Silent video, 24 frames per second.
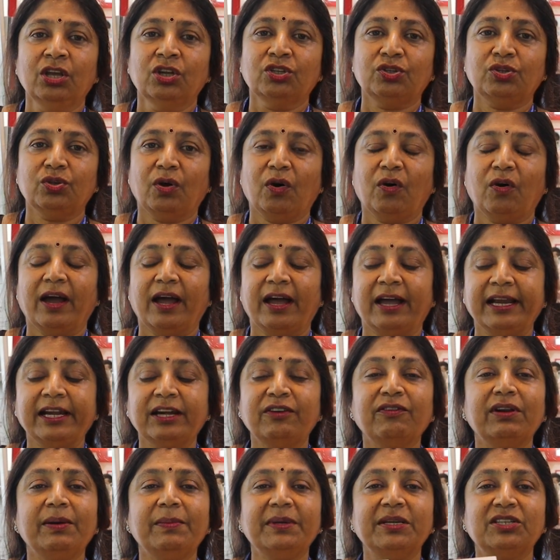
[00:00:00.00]
So
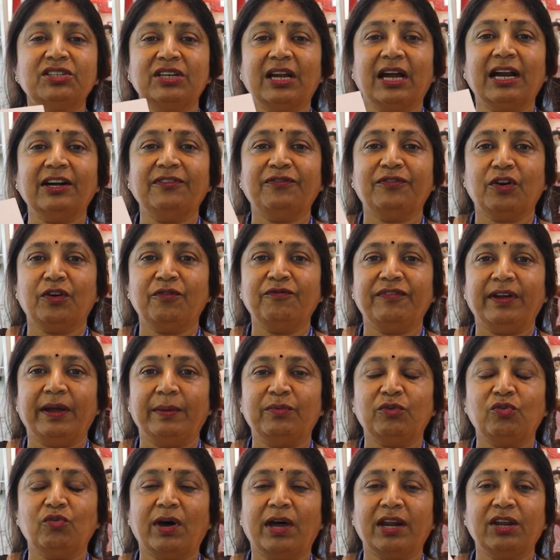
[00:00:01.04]
it will be start from
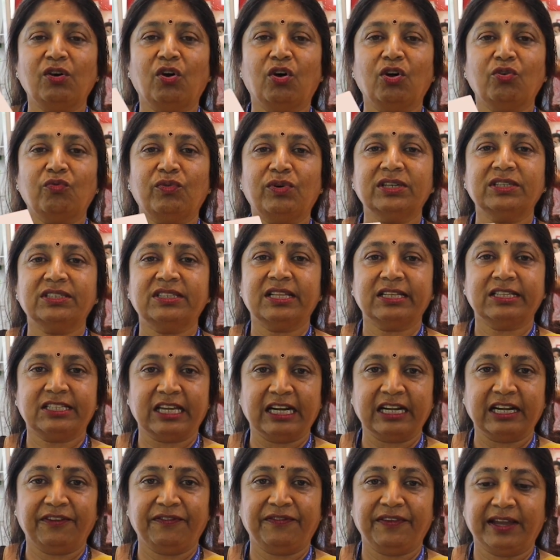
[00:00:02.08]
February onwards. The
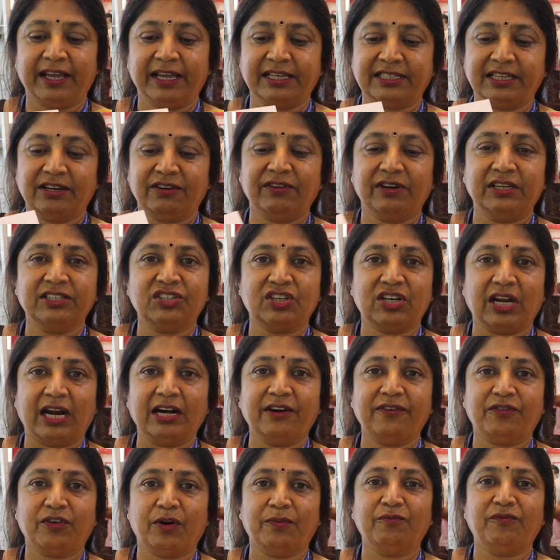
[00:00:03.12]
certification will
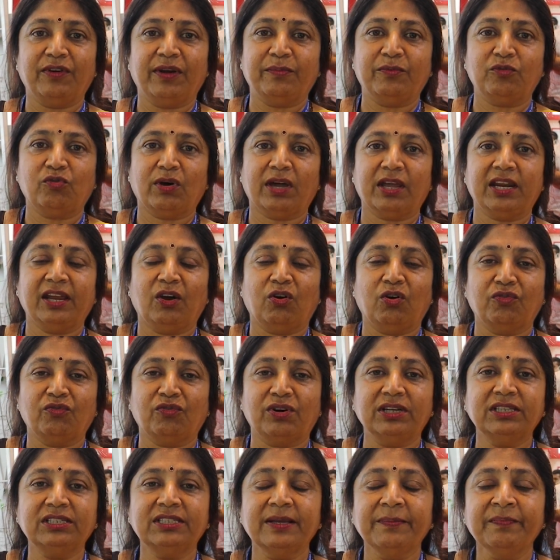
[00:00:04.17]
start from February
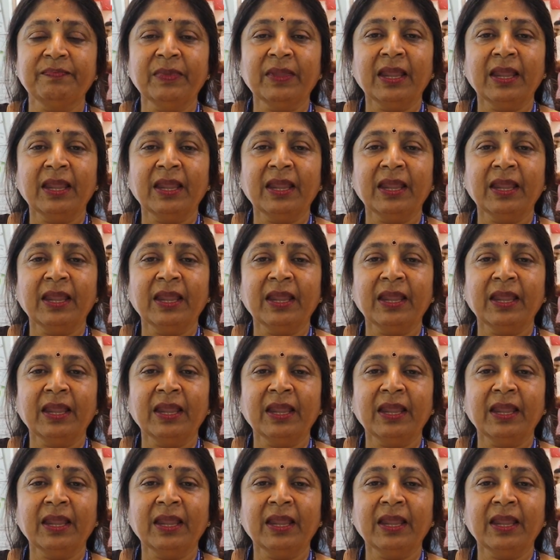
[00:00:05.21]
onwards.